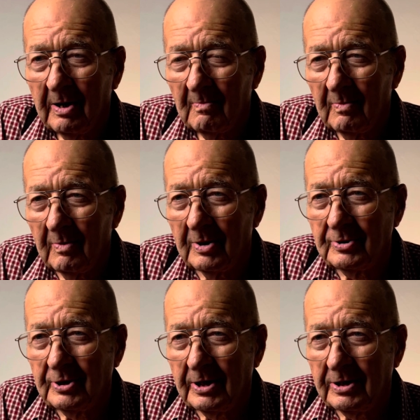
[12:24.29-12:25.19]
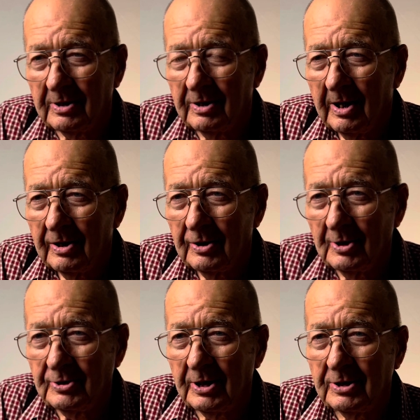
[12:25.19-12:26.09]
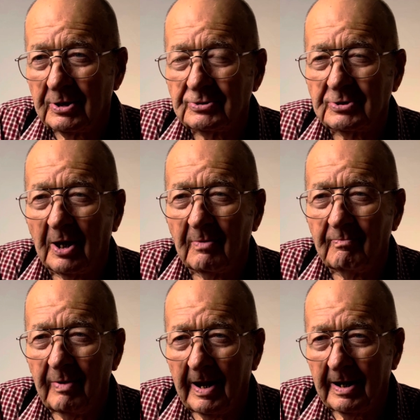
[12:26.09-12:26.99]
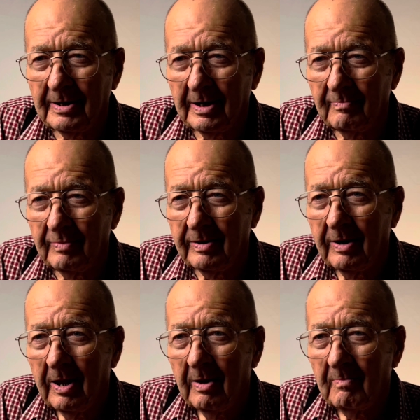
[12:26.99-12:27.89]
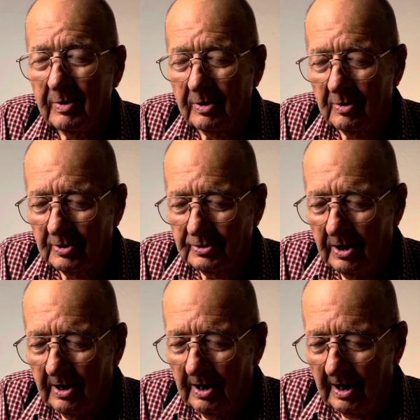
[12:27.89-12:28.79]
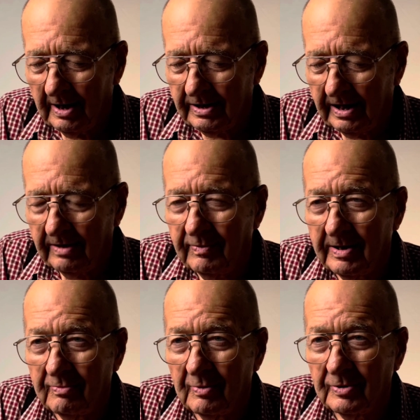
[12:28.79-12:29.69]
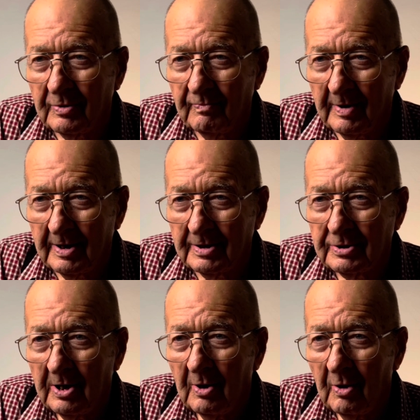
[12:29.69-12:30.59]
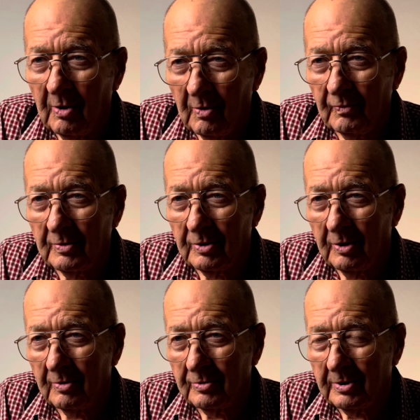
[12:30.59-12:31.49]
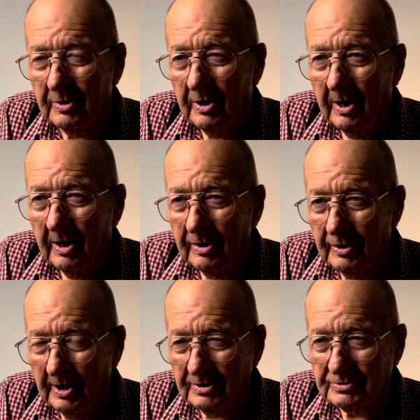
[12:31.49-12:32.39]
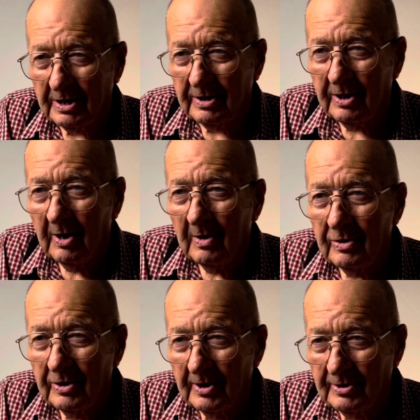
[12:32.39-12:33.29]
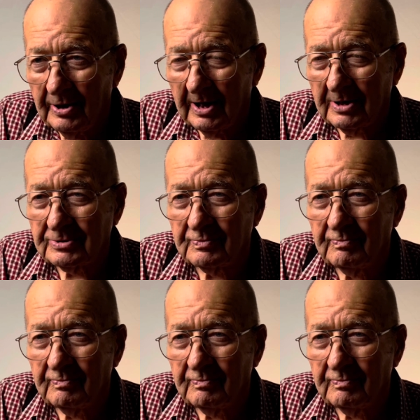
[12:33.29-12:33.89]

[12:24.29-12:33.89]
The deacons got mad at me because I came in with the bus overloaded. They said, the next